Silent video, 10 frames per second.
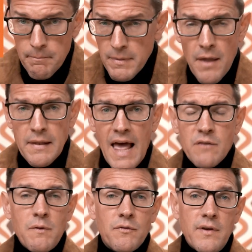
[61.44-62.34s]
But
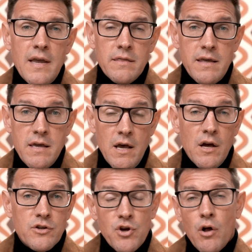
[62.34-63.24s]
nonetheless, we've seen the
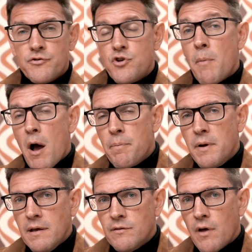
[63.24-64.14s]
JOLTS job
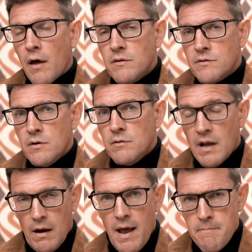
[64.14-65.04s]
openings starting to
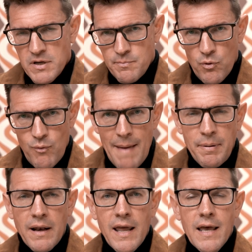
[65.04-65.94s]
decline much more
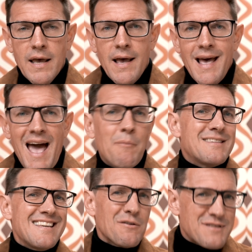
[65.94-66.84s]
rapidly, and we're
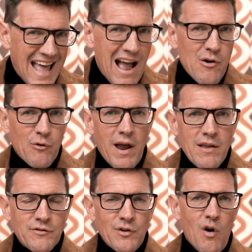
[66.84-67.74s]
seeing those
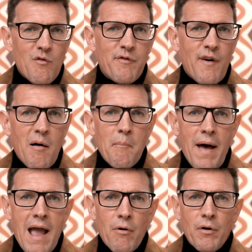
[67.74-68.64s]
downgrades to non-farm
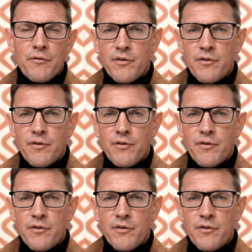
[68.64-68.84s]
payrolls.